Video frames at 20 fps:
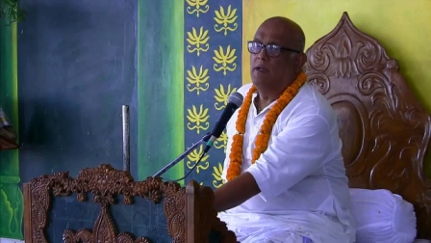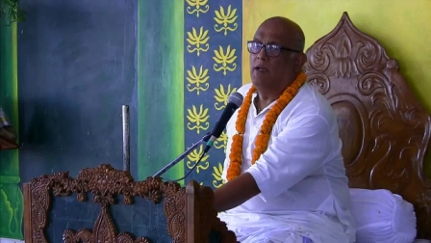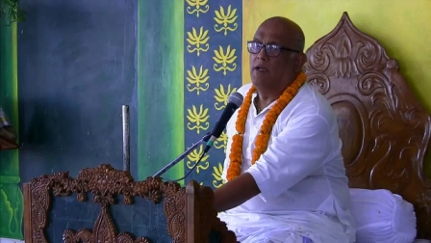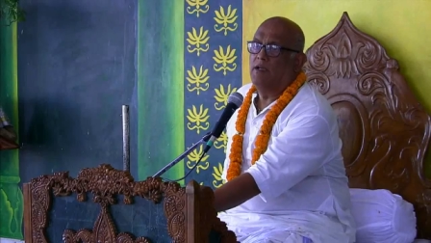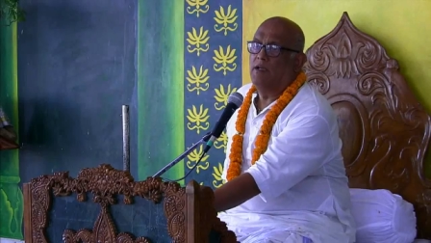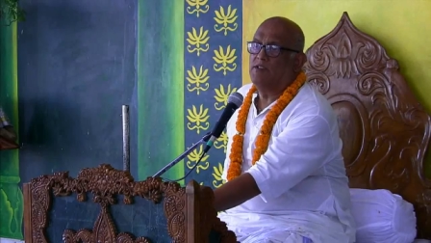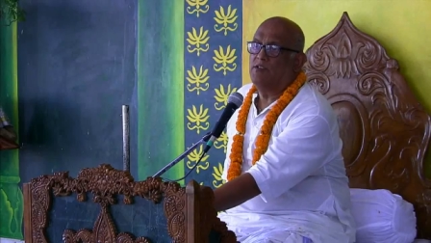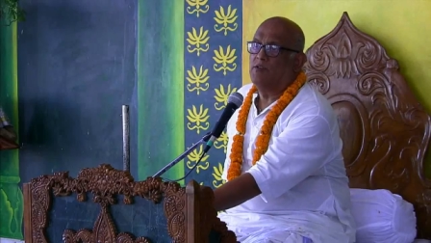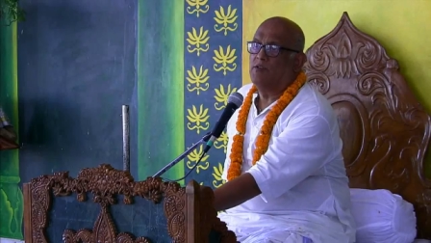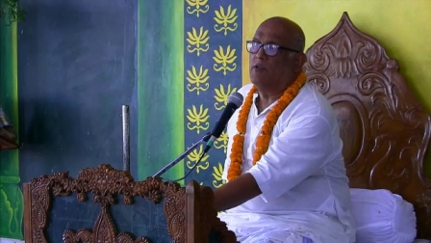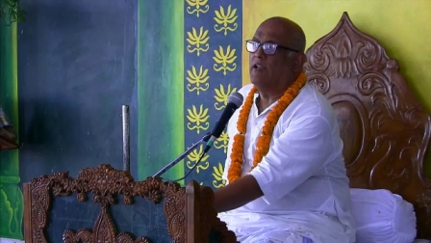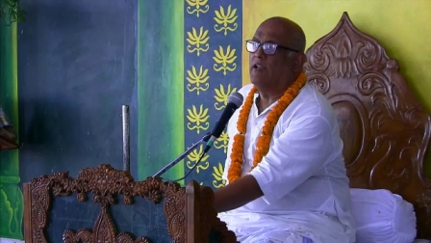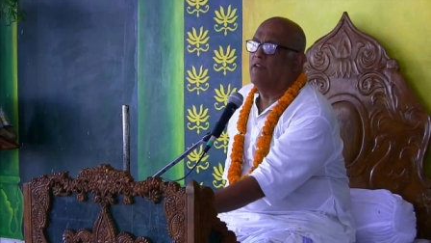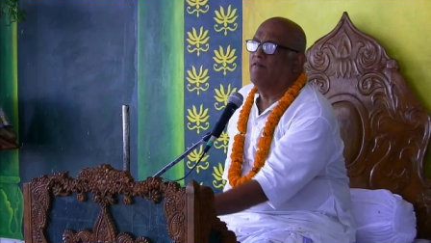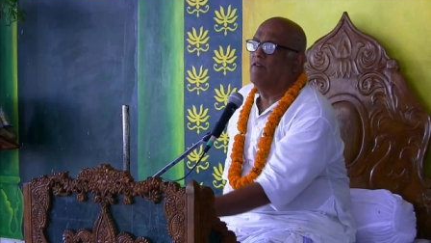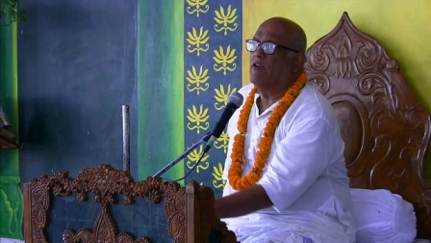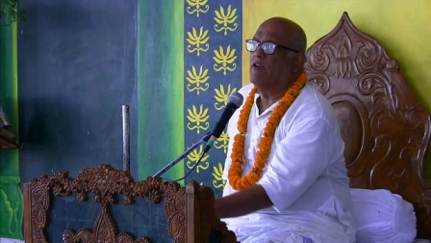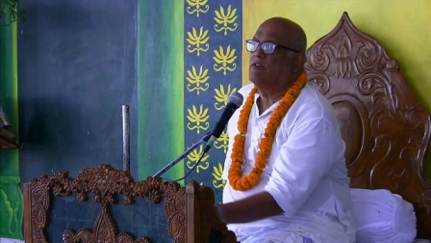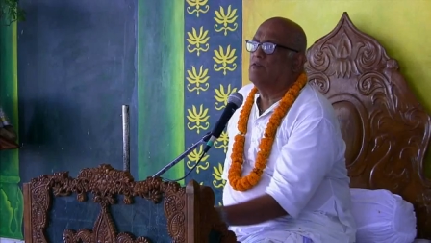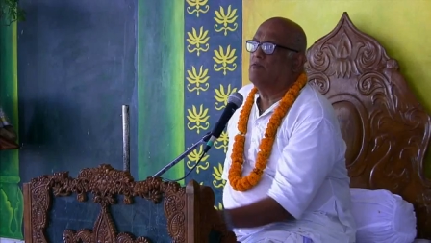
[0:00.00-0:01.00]
uh,
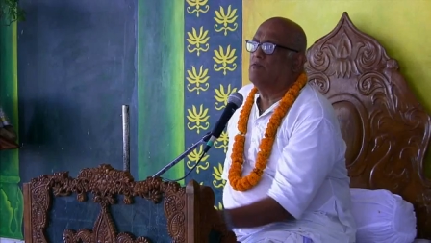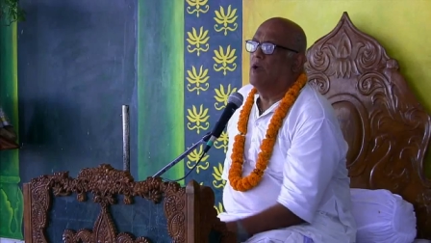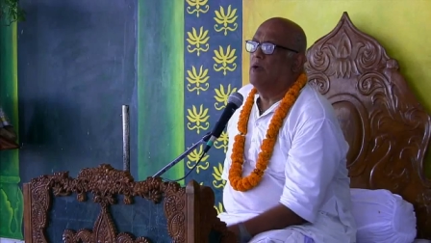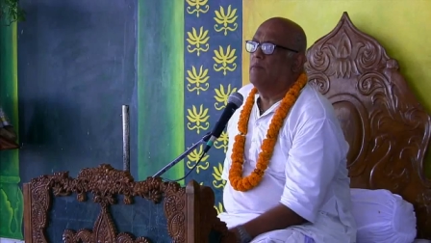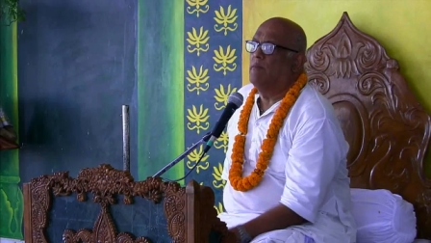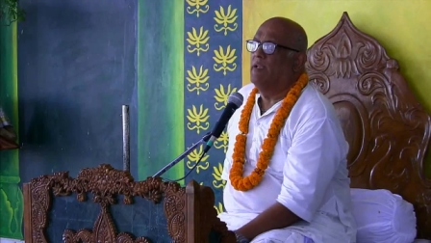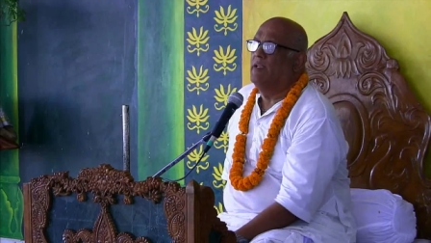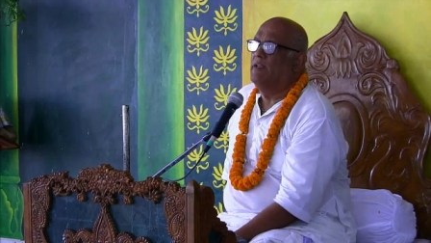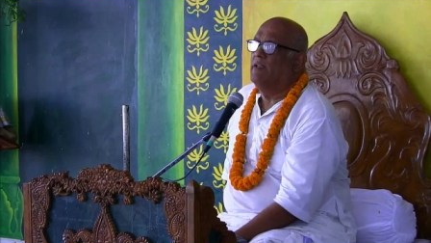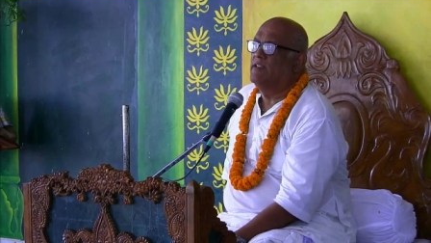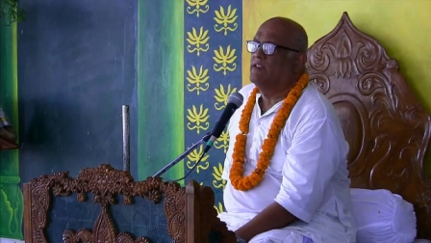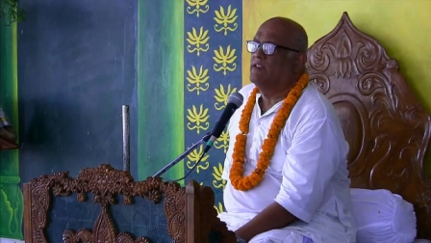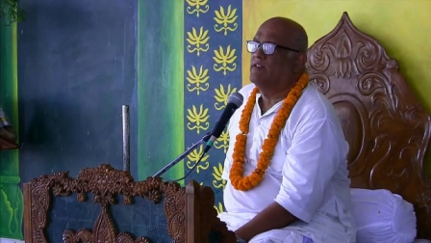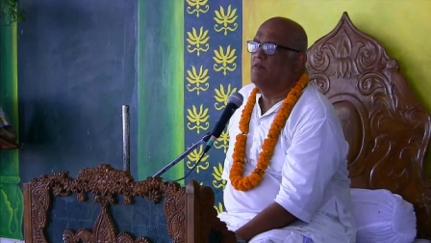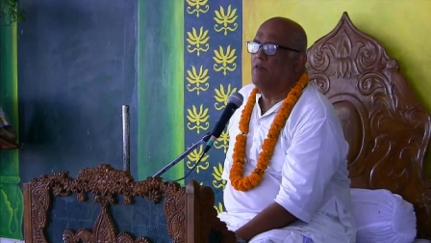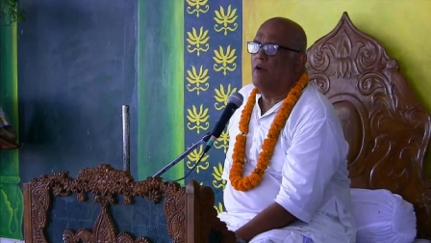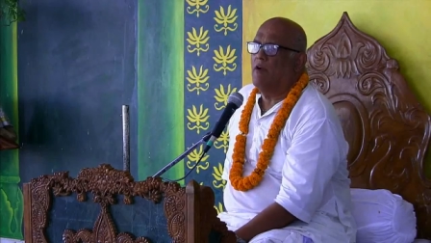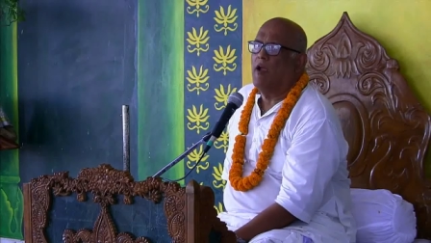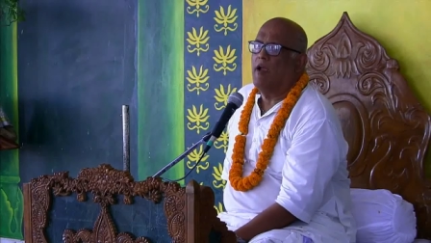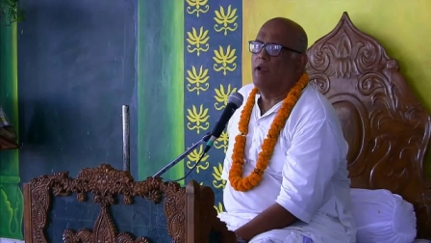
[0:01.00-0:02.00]
Sukadeva Goswami
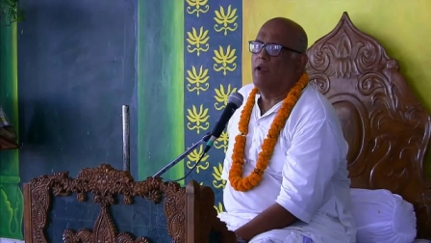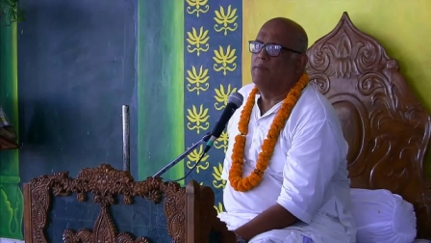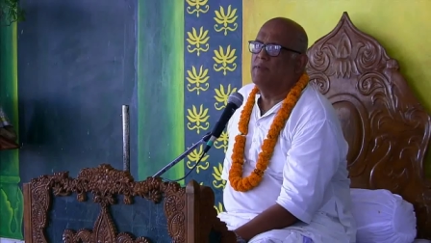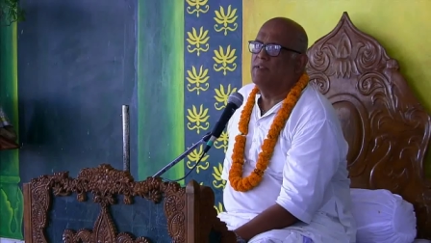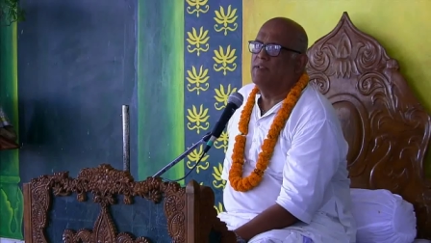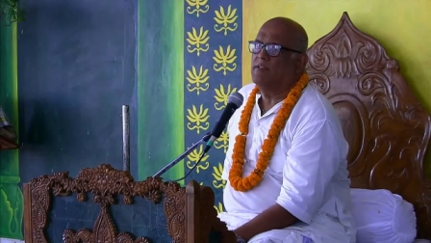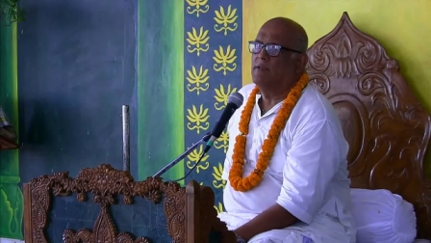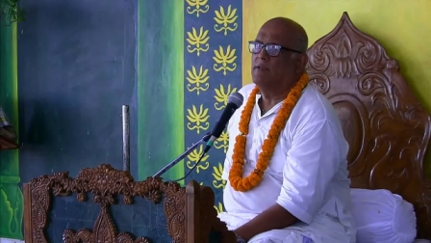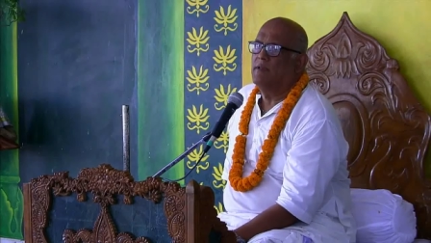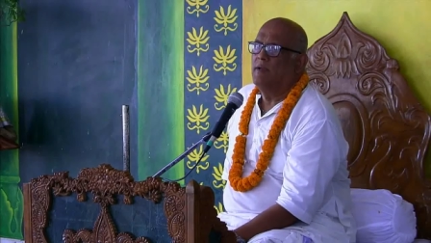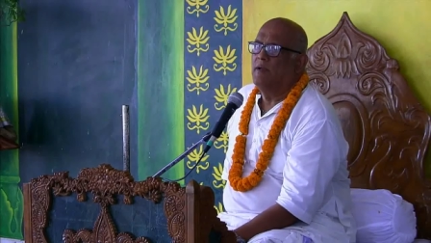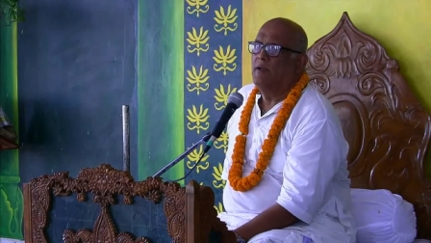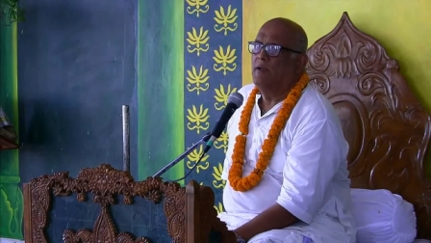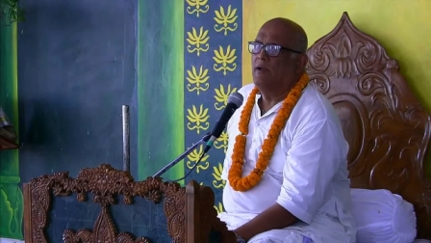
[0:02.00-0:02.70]
describes